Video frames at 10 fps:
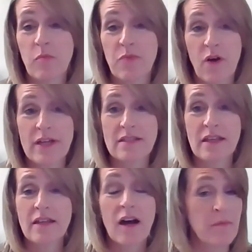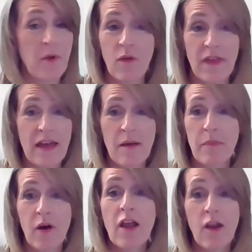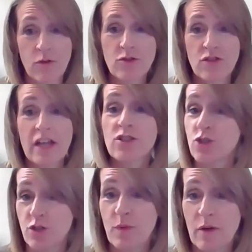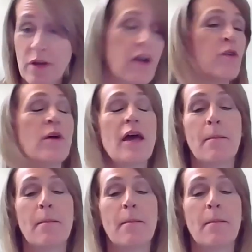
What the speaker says: on pricing. I'm not there by a long stretch, as you well know,